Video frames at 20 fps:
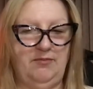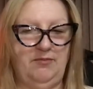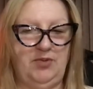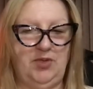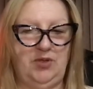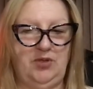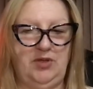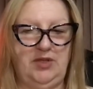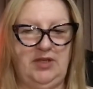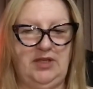
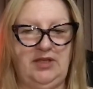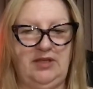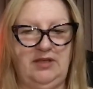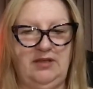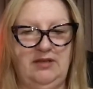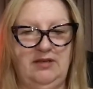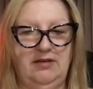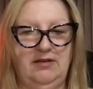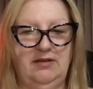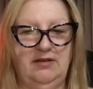beauty.
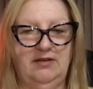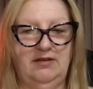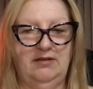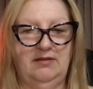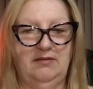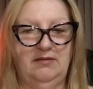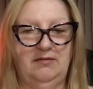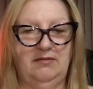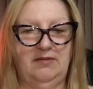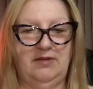
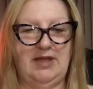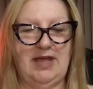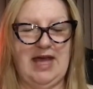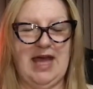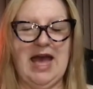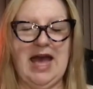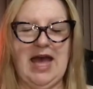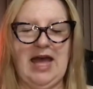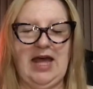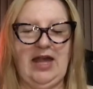
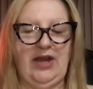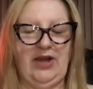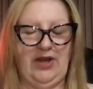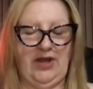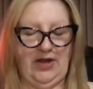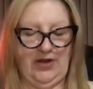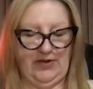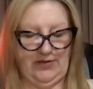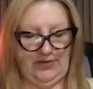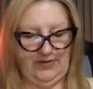I don't
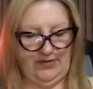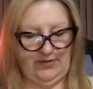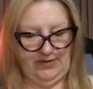know.